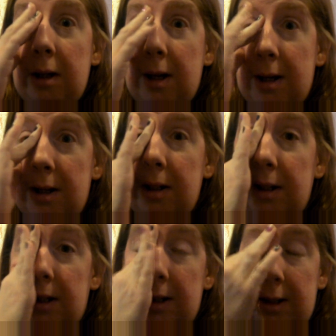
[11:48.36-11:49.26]
And
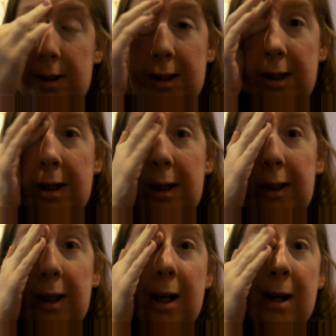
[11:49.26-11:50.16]

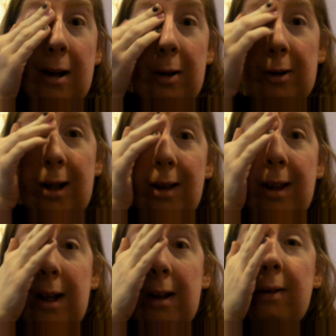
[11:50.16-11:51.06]
like how long it takes